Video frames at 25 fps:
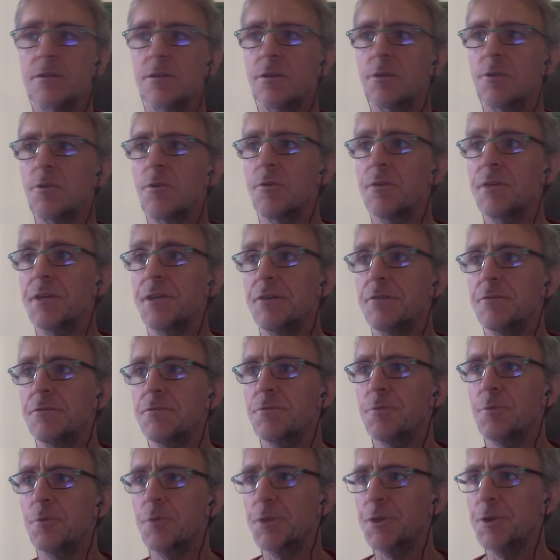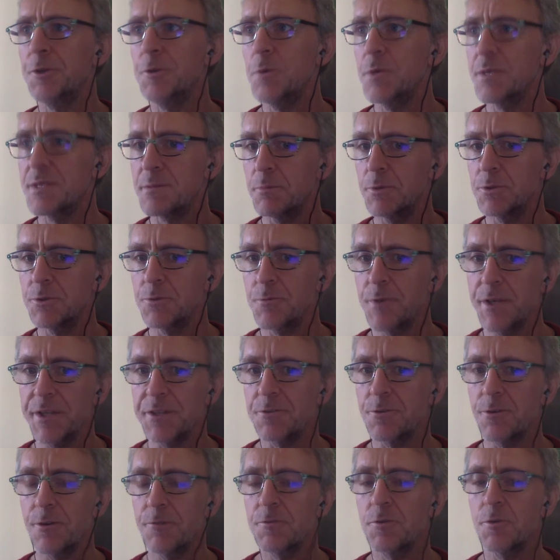not only for you as a
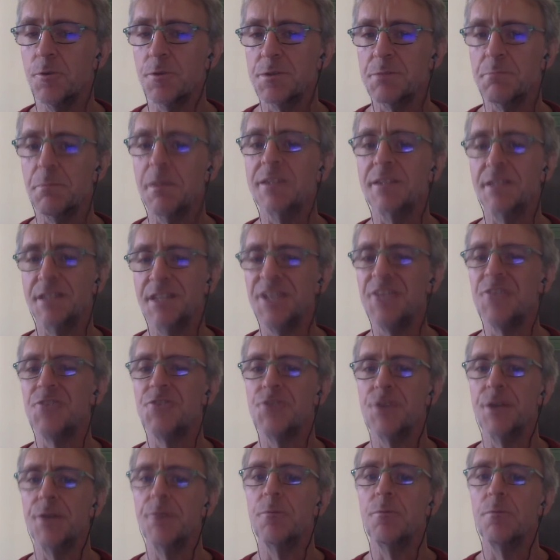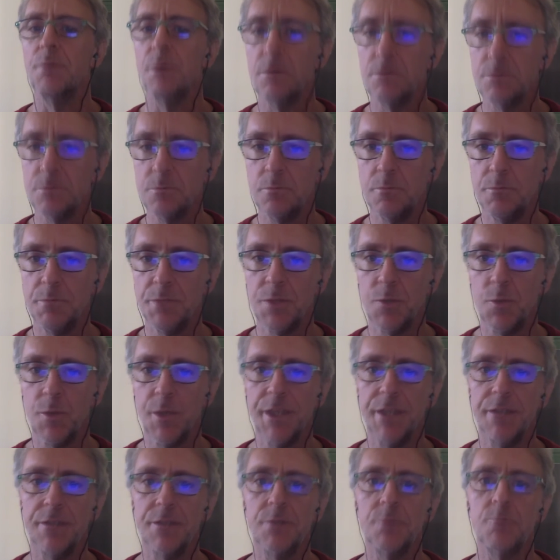moderator, of course, but in general
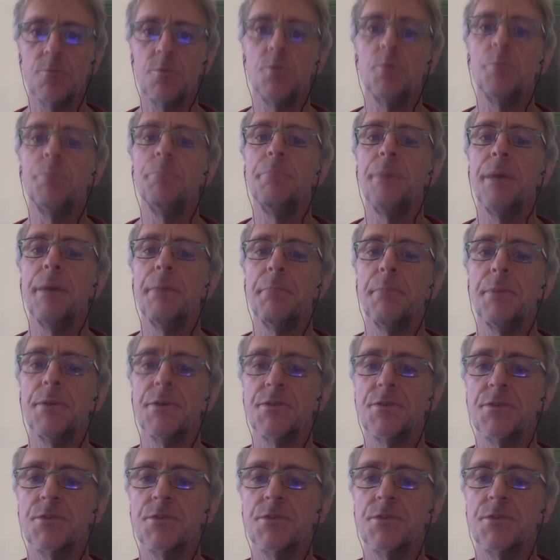between the group members.